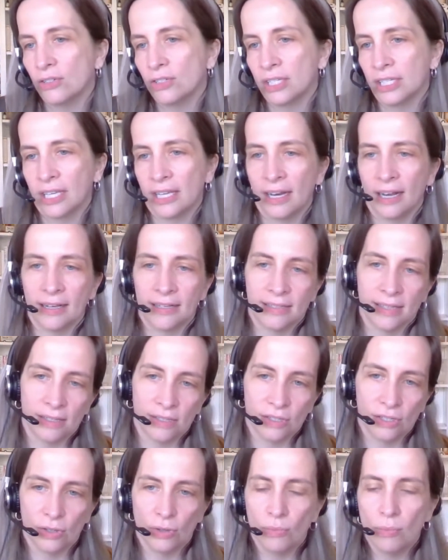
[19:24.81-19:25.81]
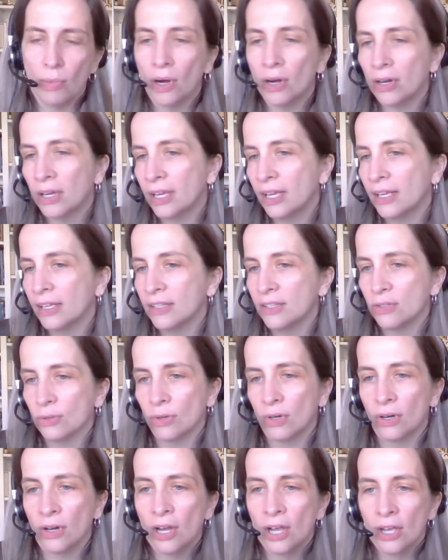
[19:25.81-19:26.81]
to get access to new markets
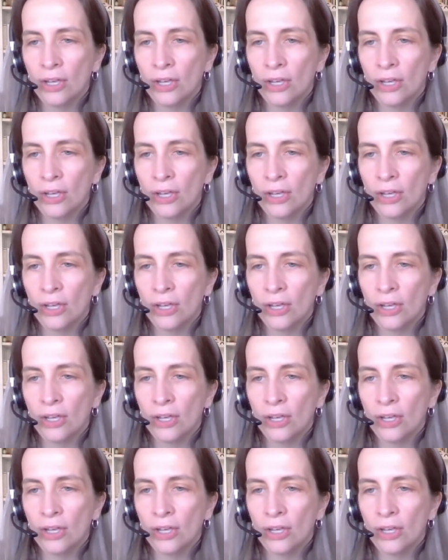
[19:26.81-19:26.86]
or